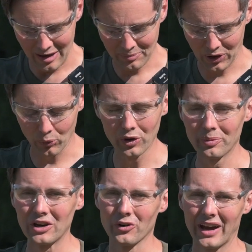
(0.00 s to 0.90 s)
but it would have
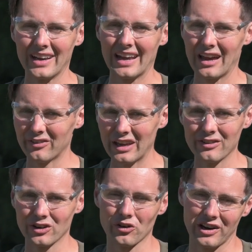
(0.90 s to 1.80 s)
been greater to have
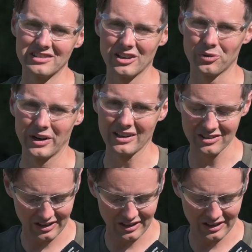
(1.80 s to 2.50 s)
even gruntier rings